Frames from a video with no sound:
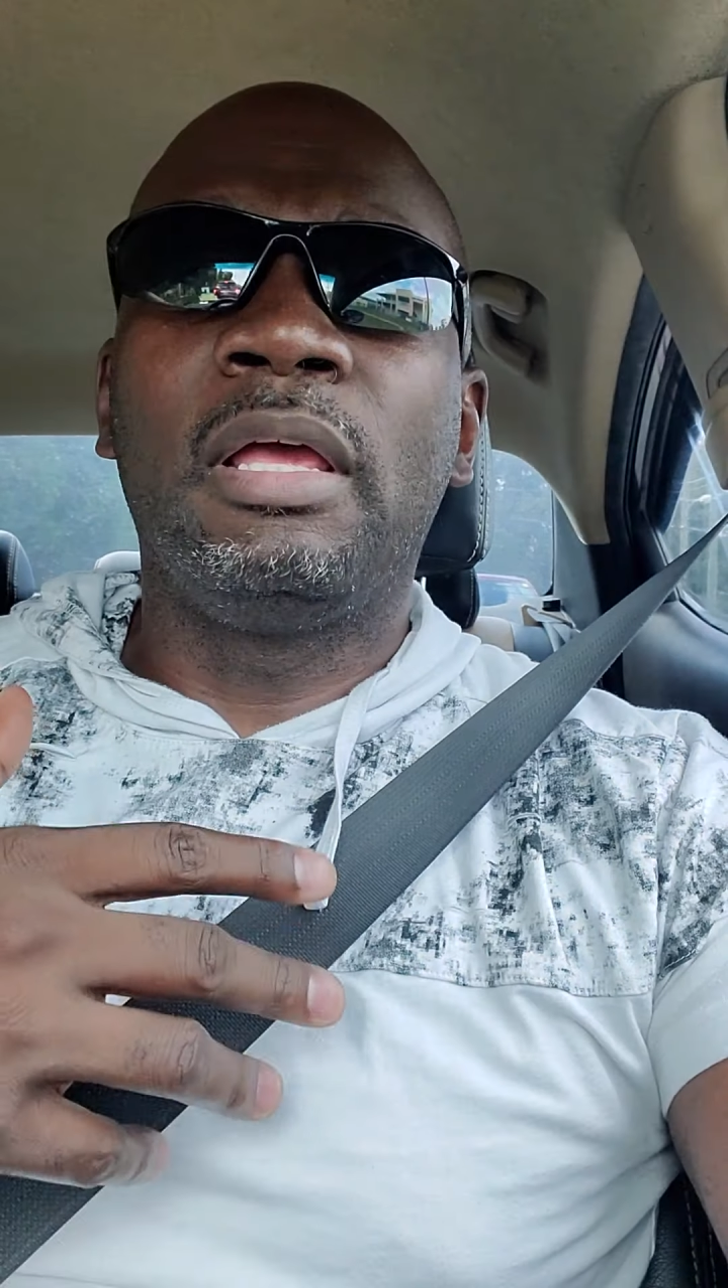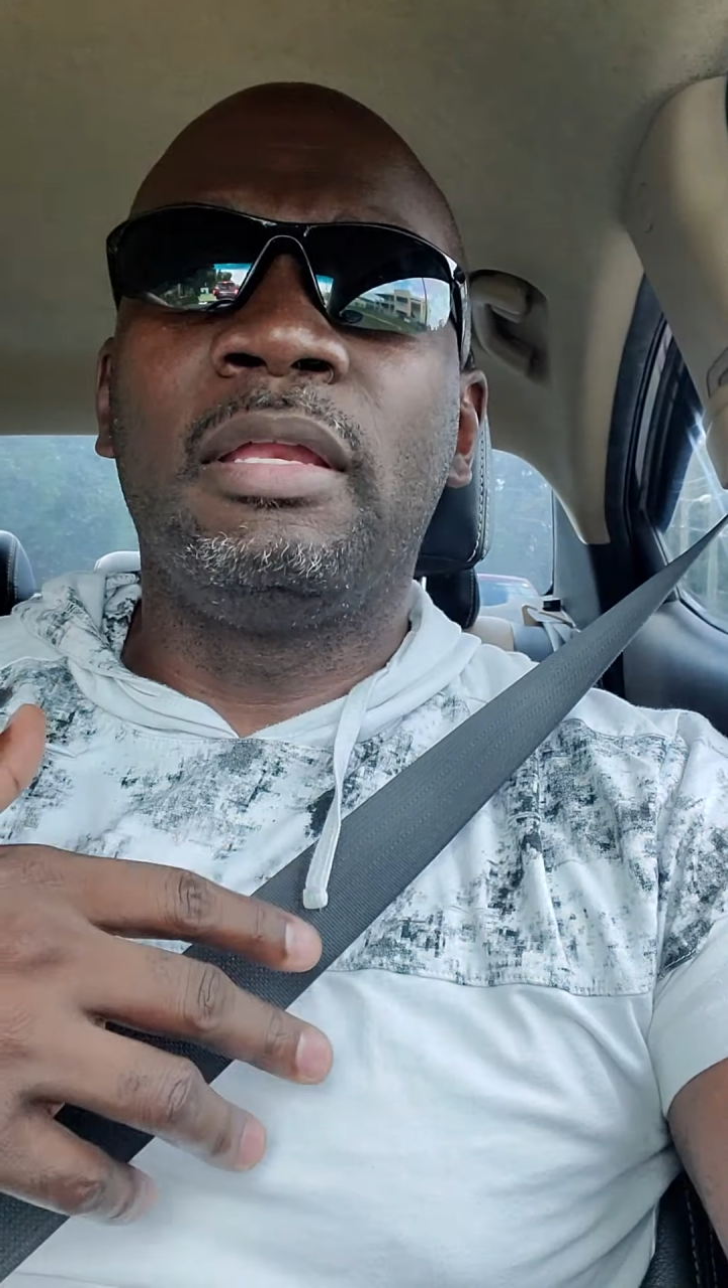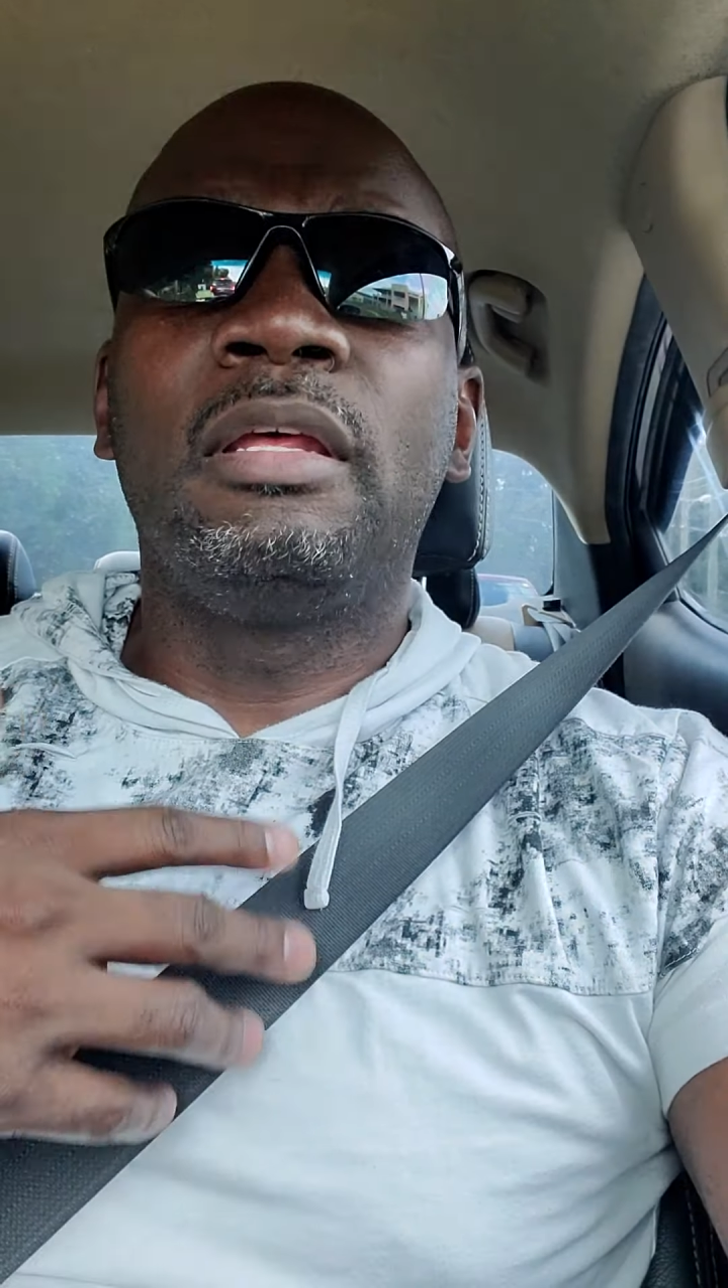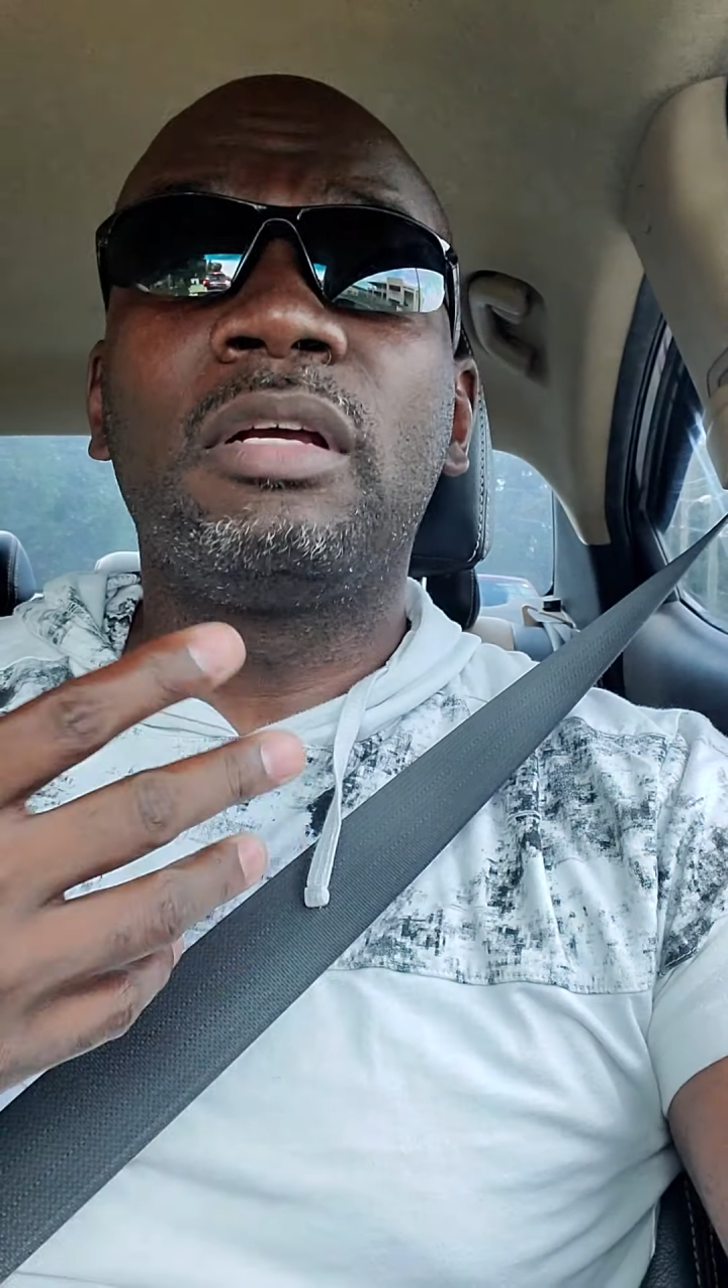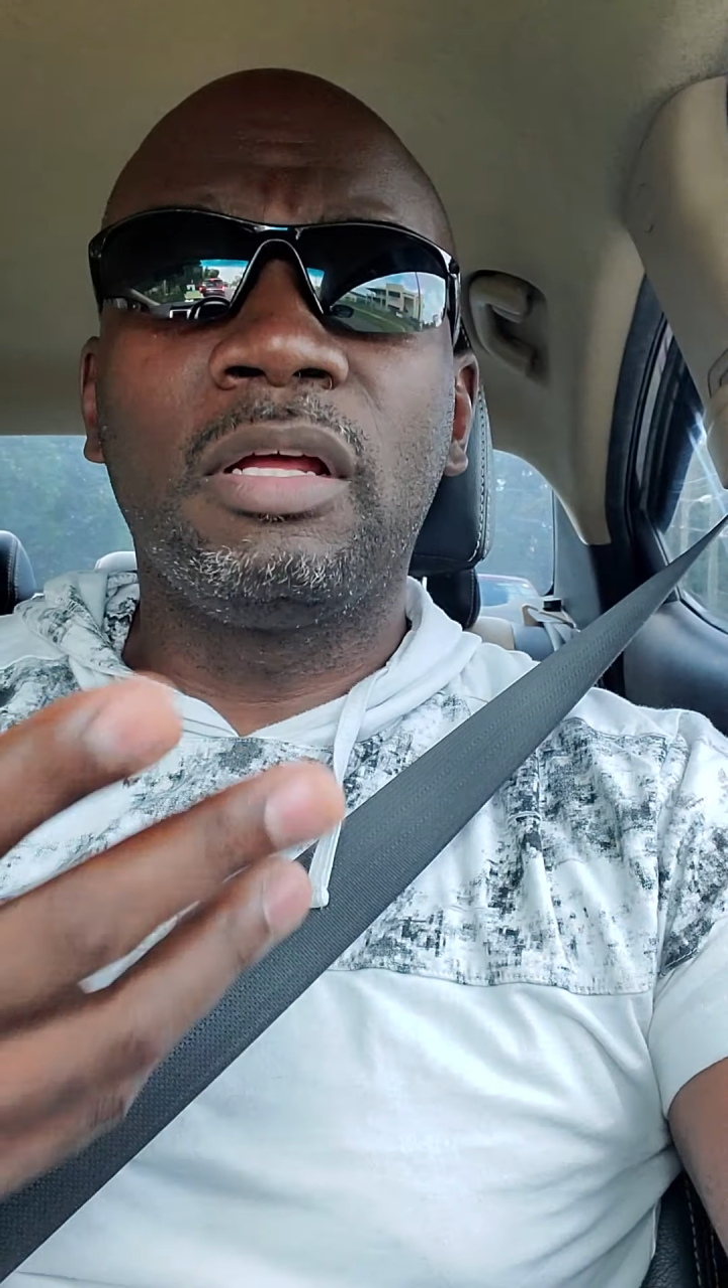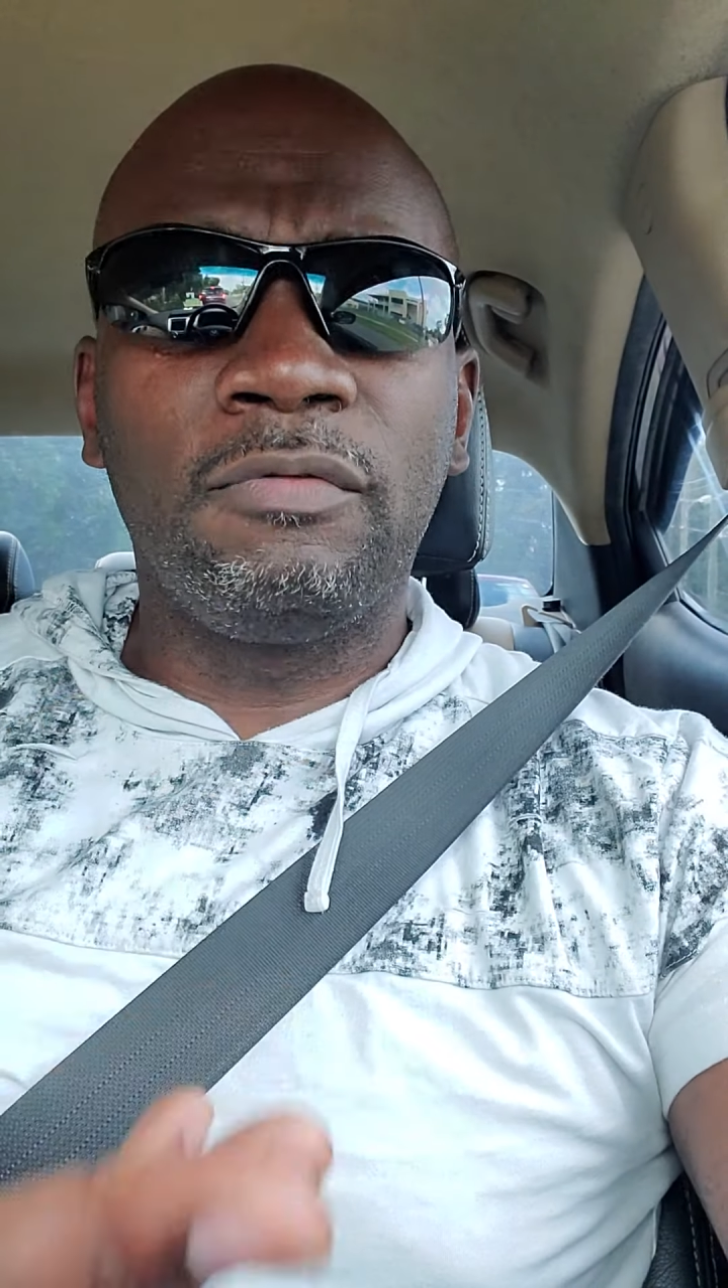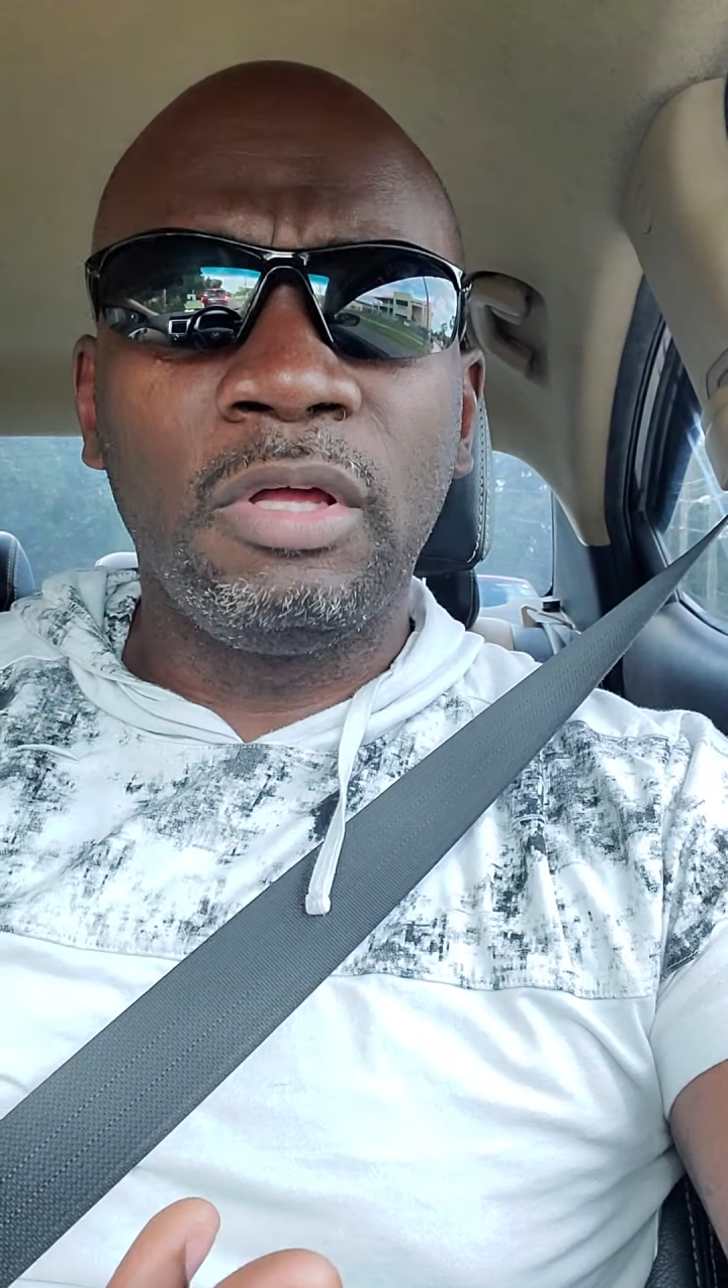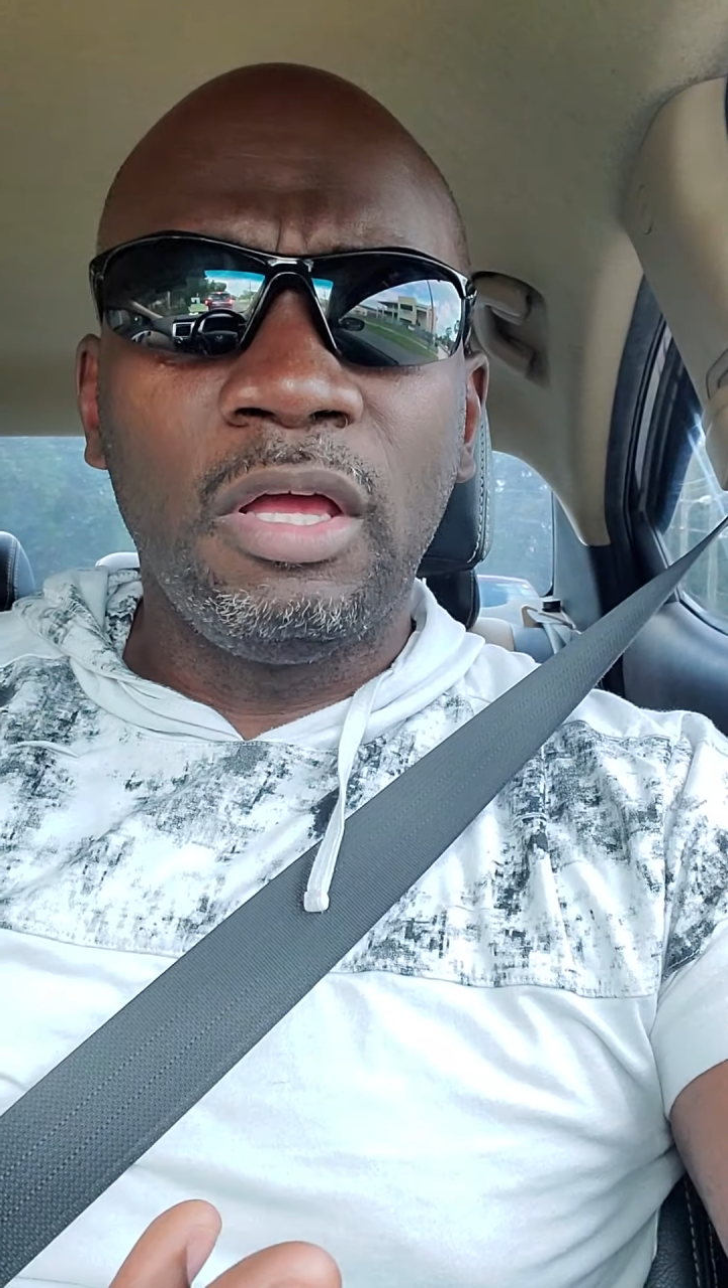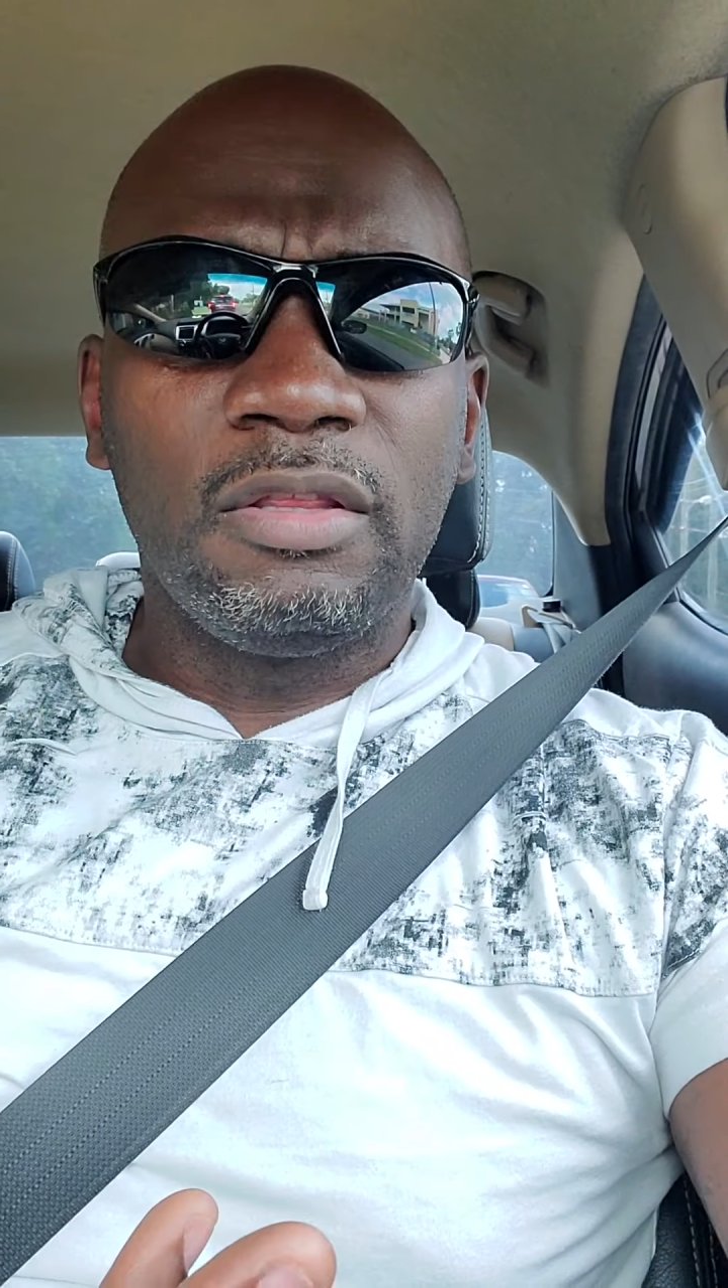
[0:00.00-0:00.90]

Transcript: And it'll give